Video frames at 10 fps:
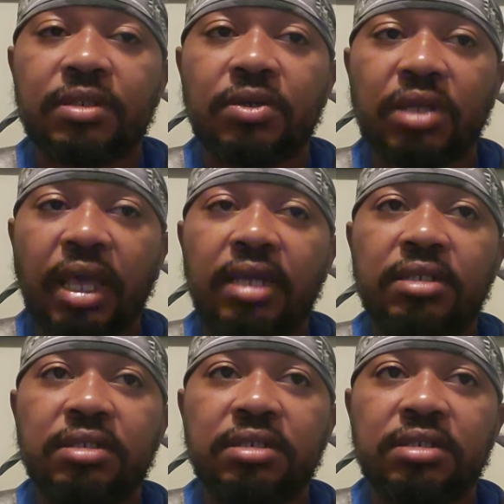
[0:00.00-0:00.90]

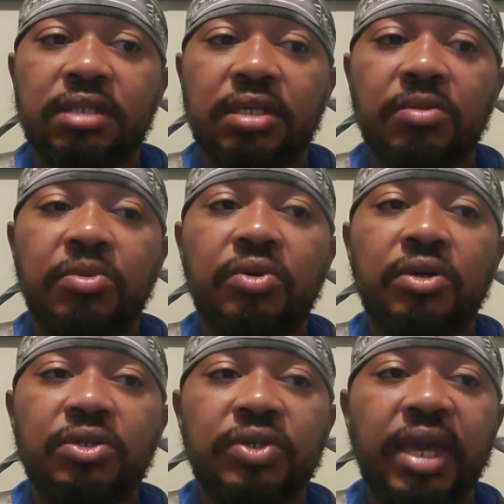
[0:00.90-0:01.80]
Okay? And the
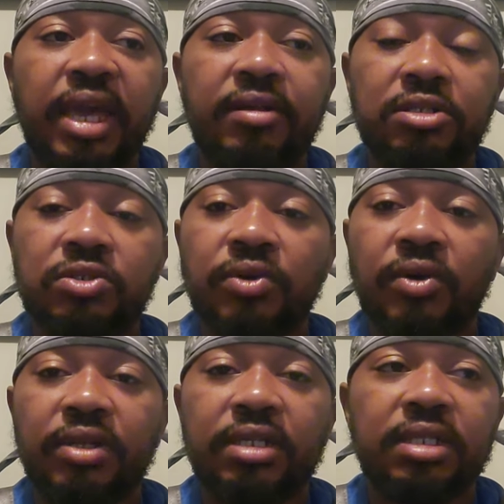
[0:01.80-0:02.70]
more you have, the
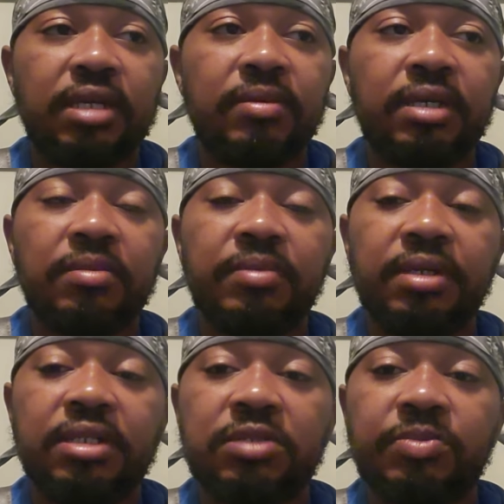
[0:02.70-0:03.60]
stronger that demon can
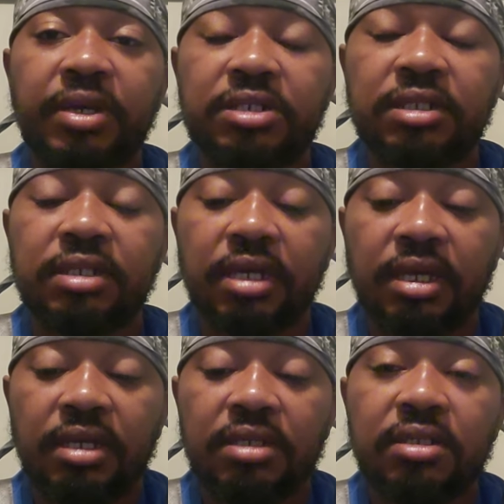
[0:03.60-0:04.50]
be, especially,
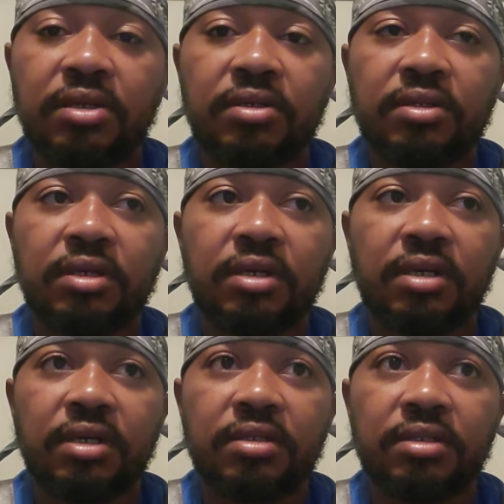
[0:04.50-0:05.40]
you know,
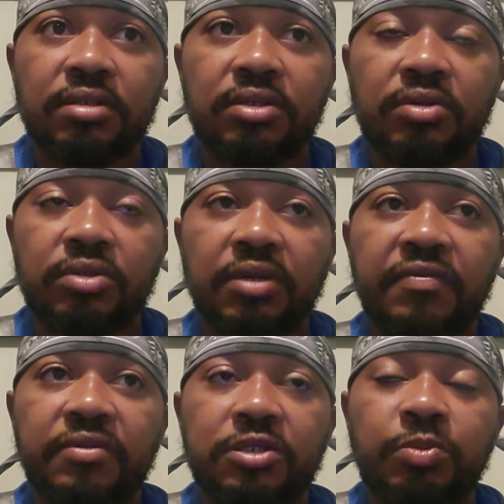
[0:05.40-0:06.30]
uh, you know,
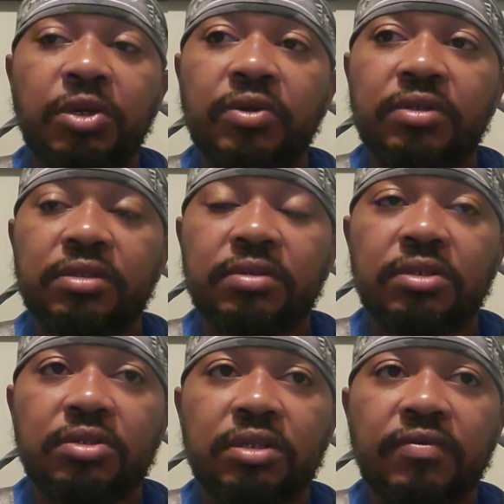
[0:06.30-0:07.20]
different spirits,
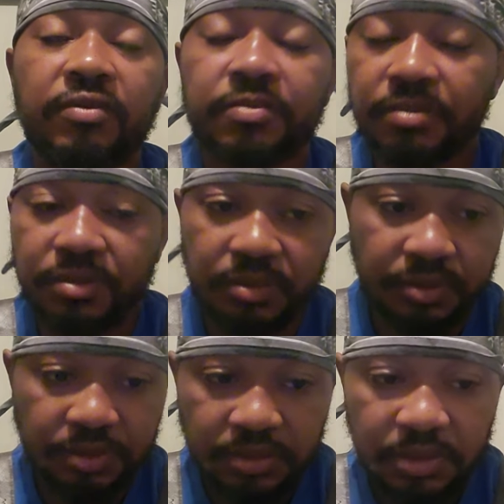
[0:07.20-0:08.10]
you know, different
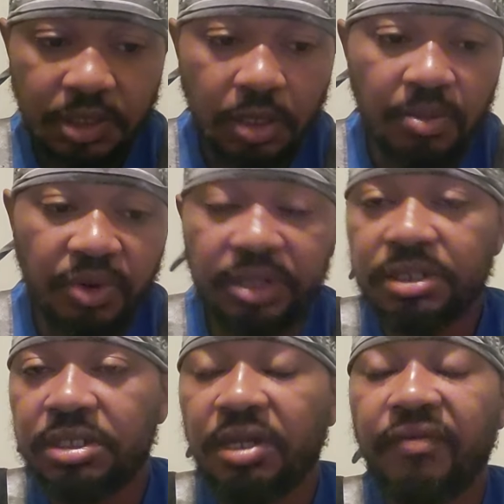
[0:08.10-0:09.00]

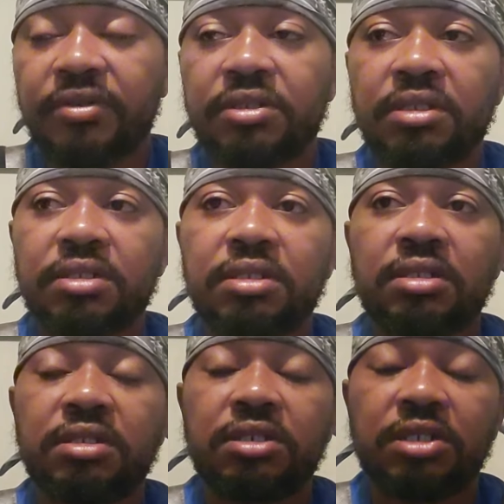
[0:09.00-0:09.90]
brothers and different
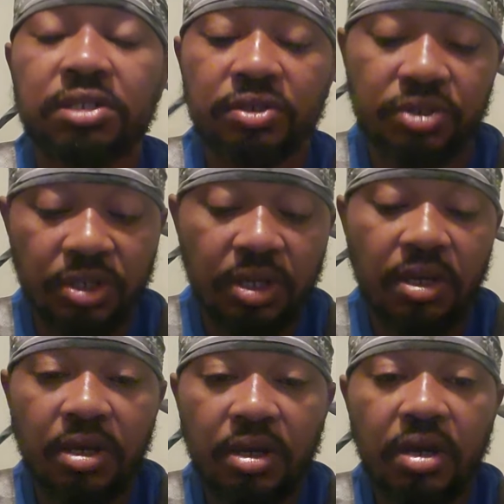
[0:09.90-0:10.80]
sisters
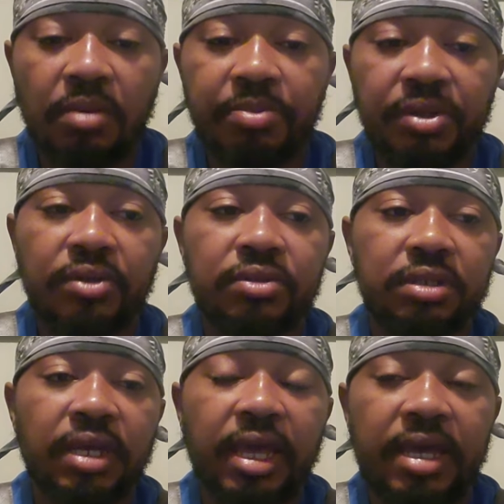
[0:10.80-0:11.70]
are built
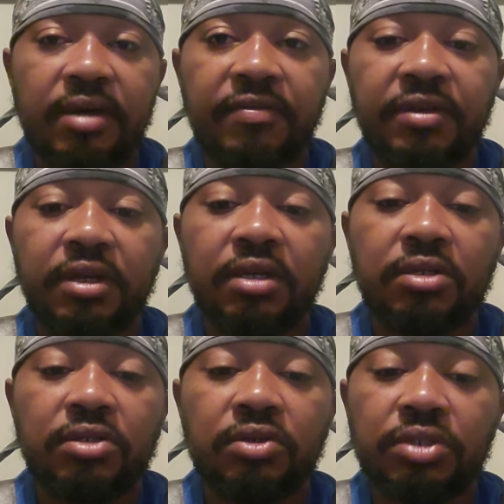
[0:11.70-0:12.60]
to have,
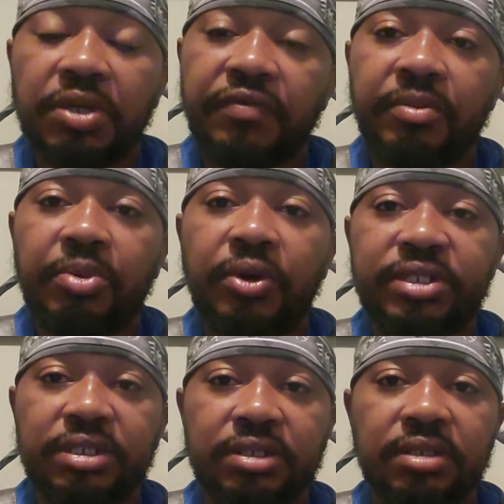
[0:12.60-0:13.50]
you know, different
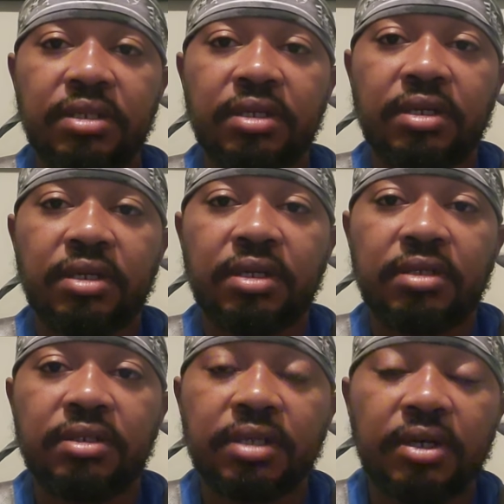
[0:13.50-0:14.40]
portions,
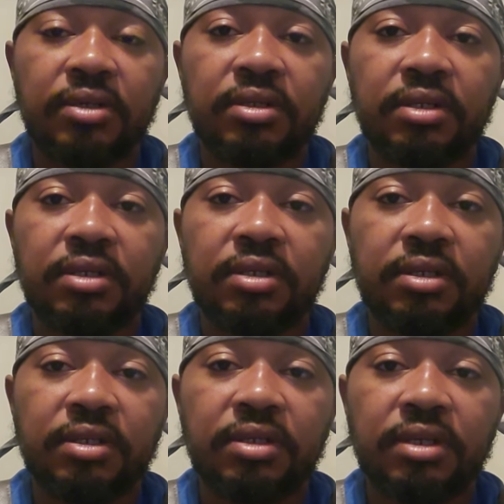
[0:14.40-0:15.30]
you know?
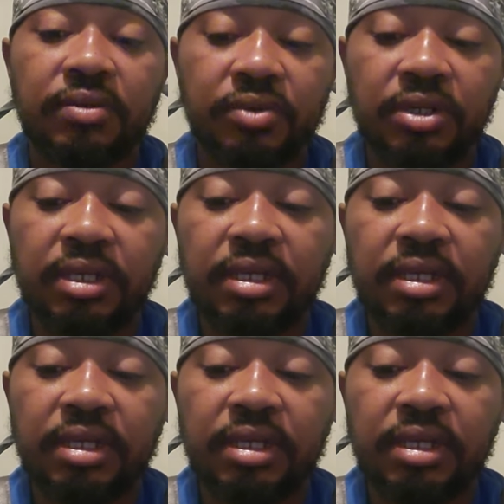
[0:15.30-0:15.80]
And we'll